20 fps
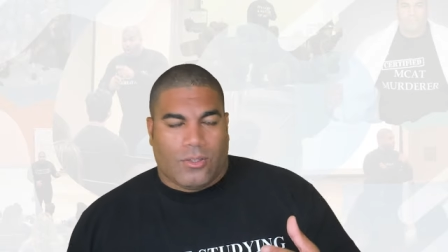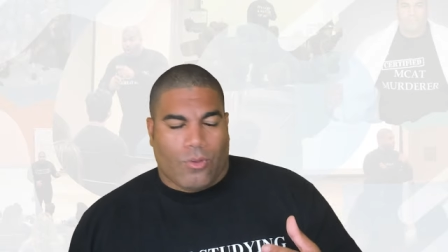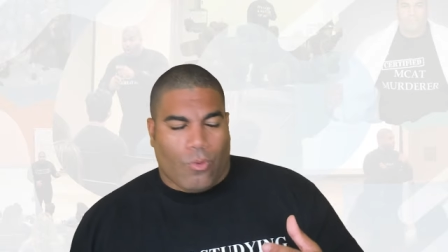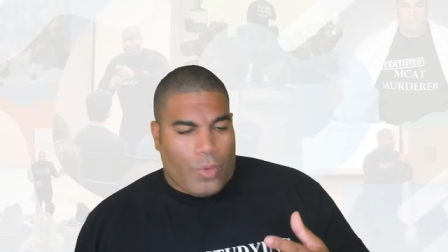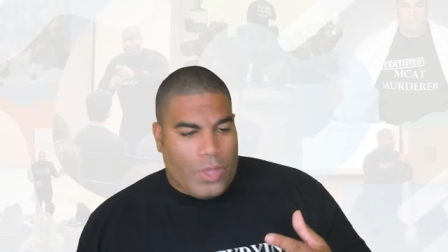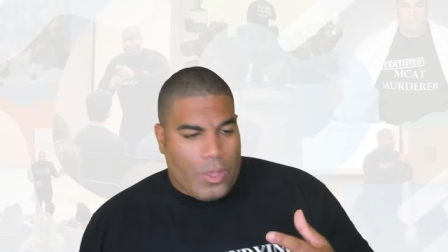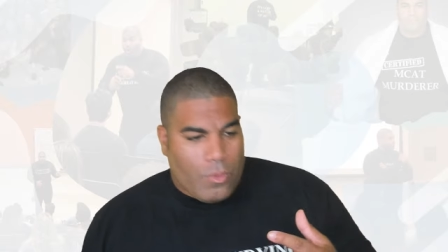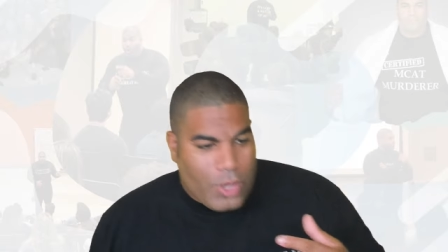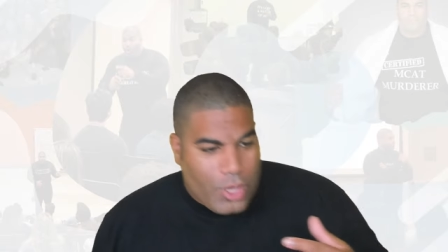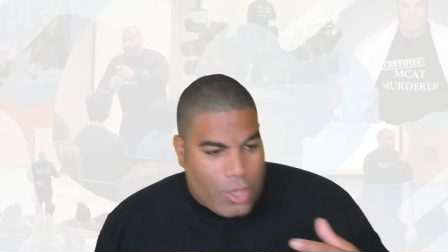
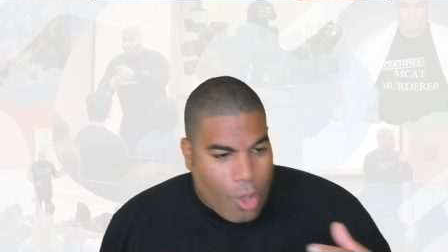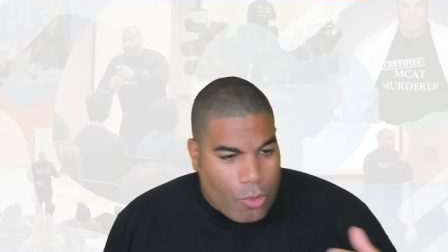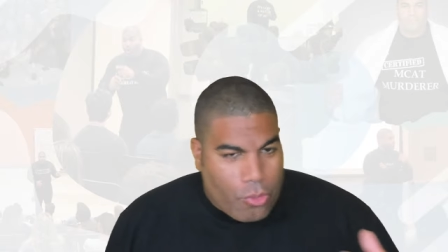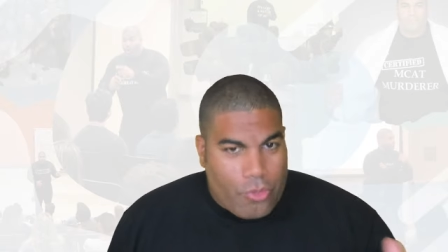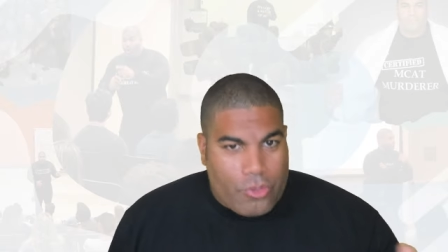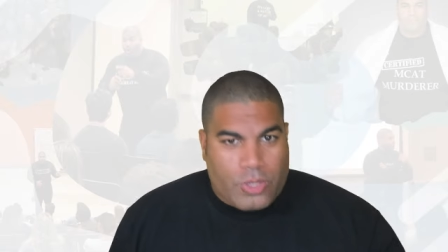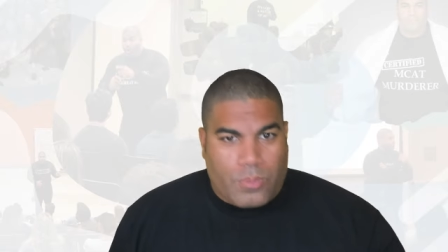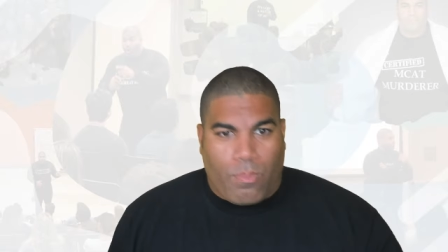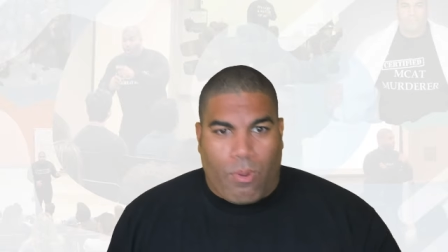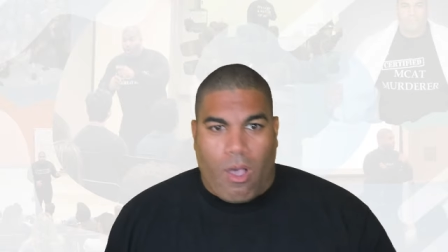we, we go
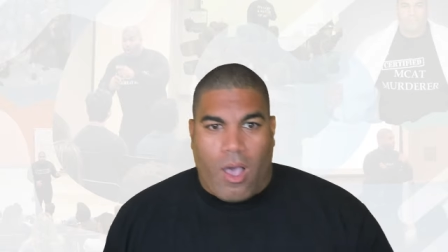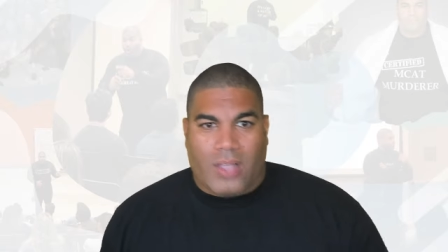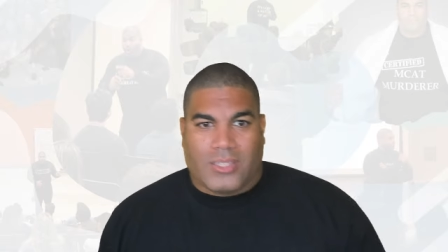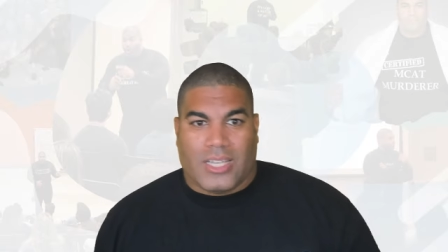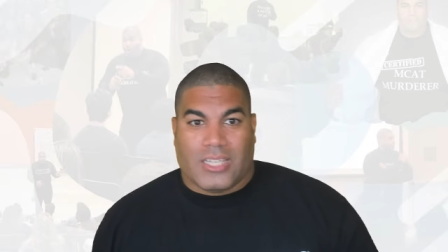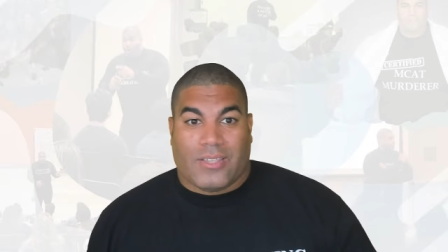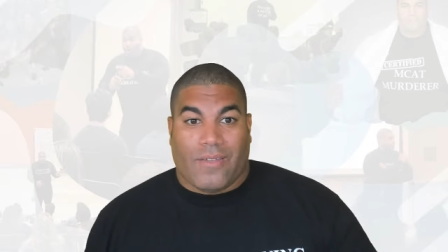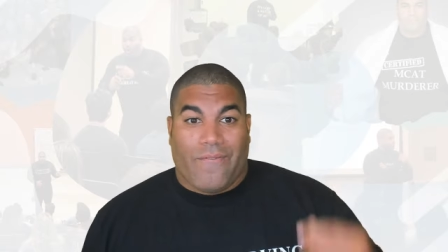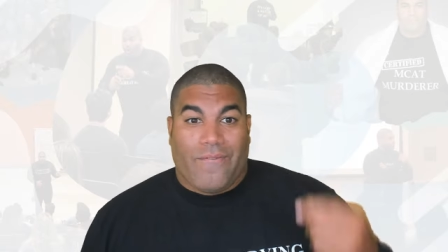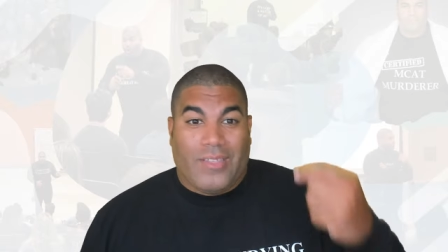through this
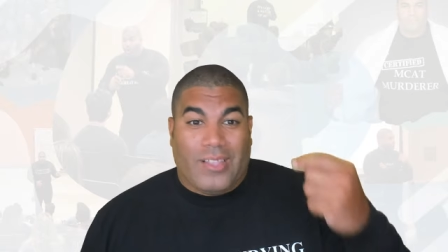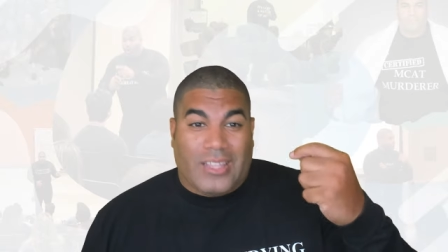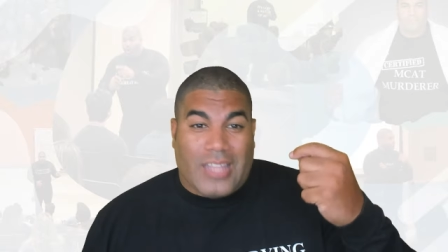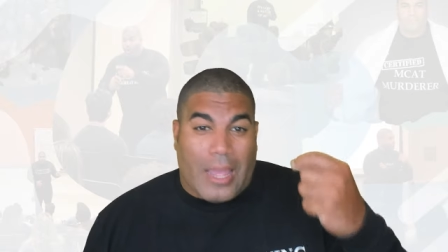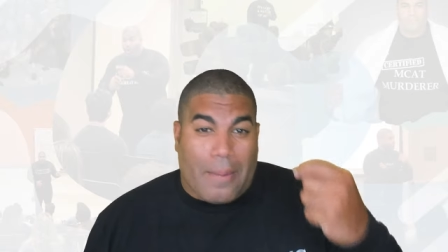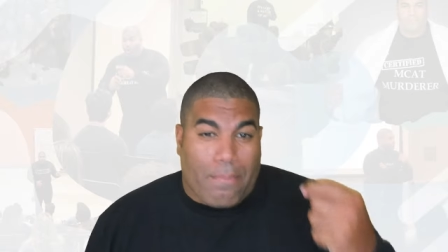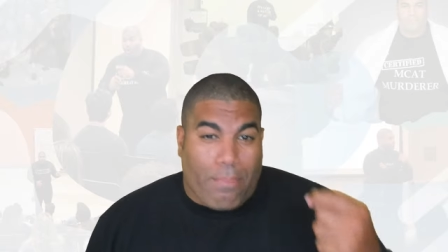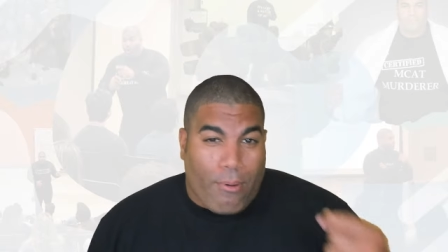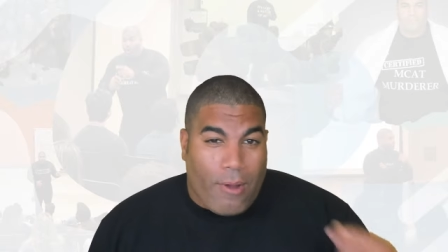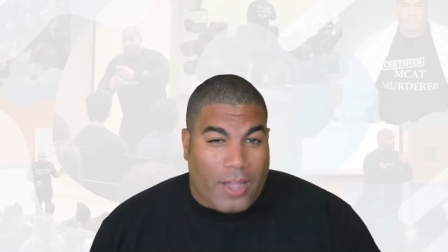process of feeling
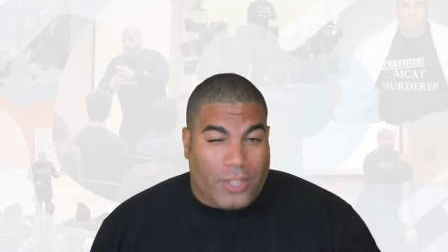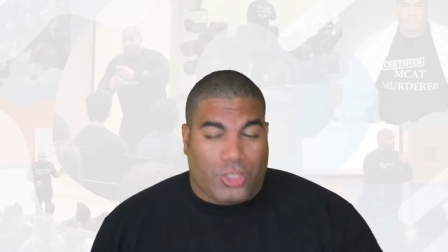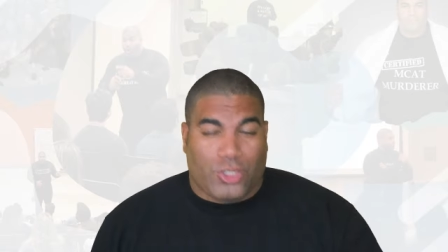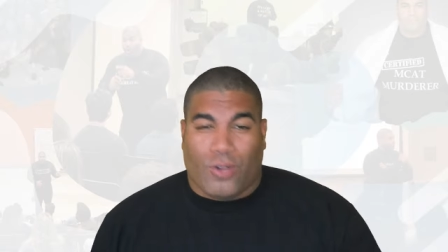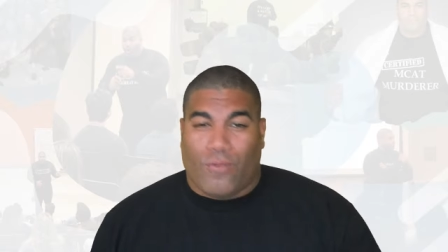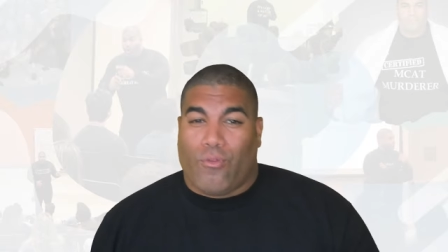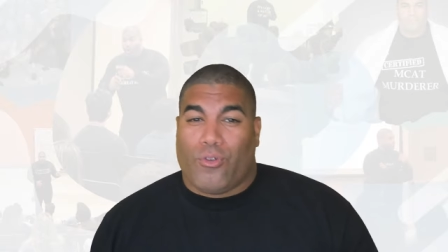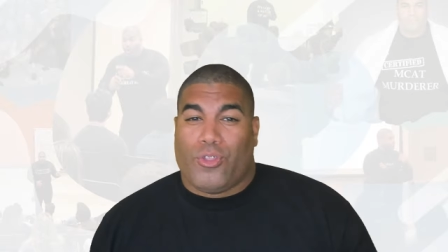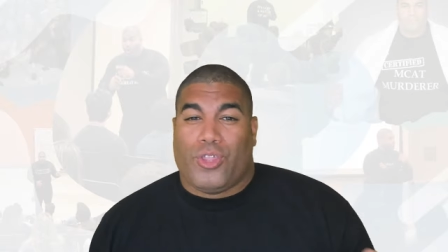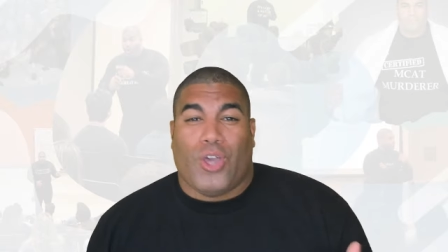that
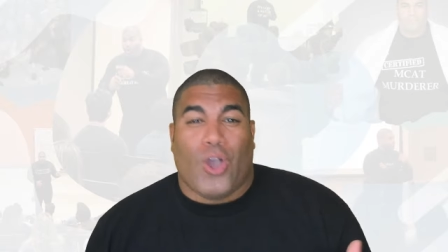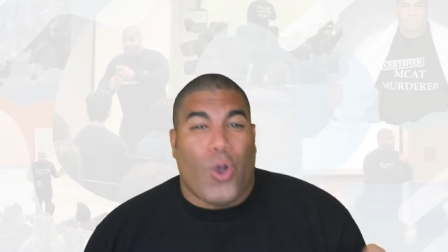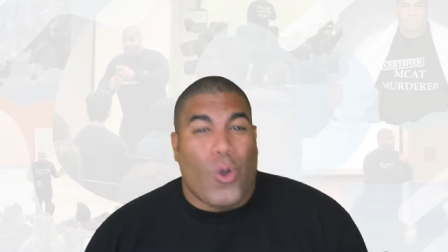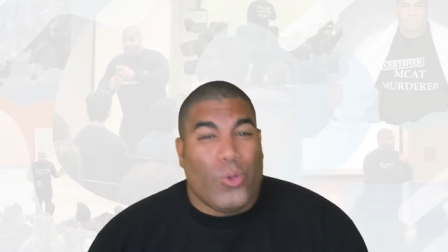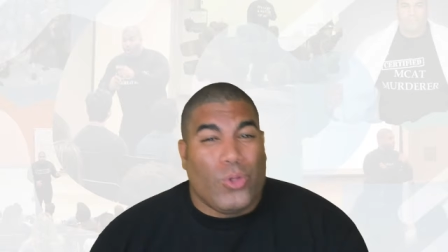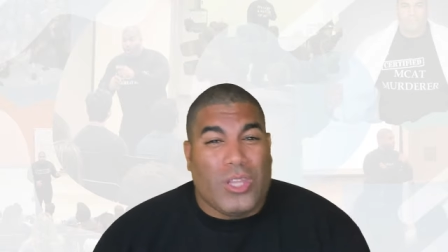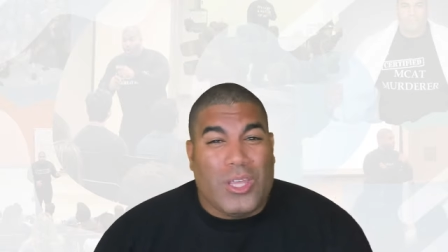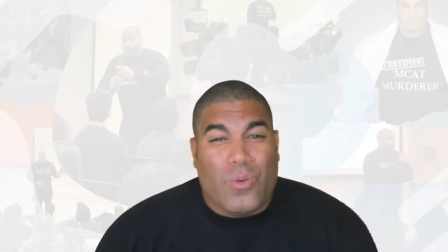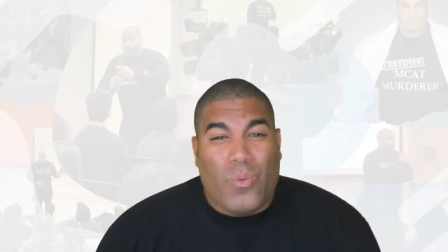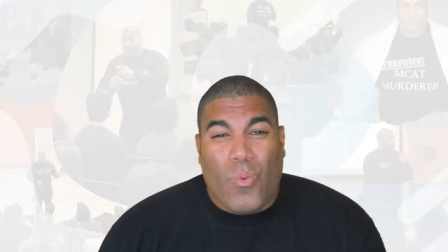pressure. We're the
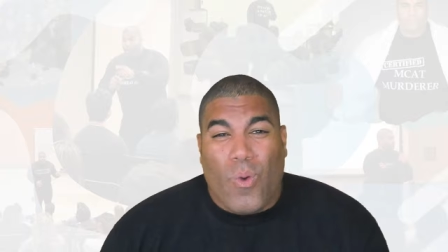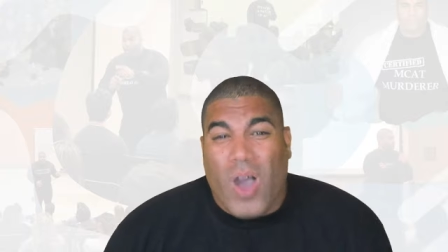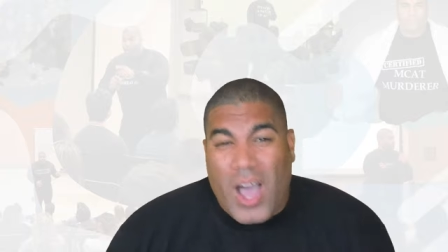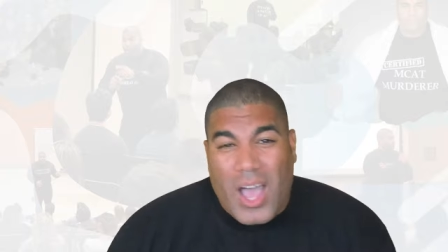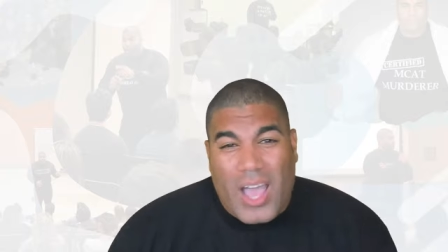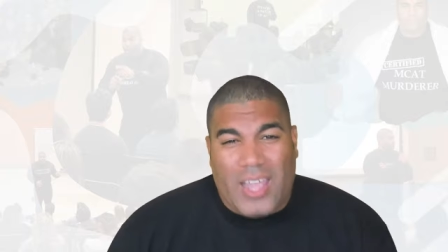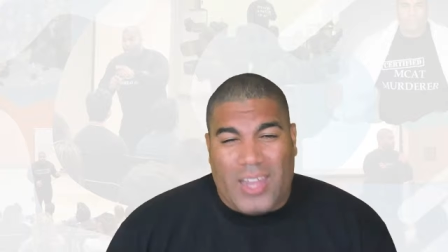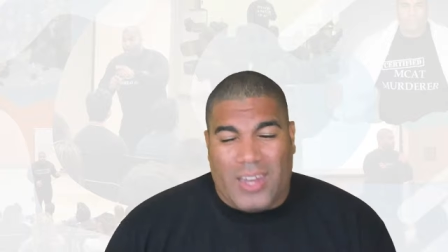only one.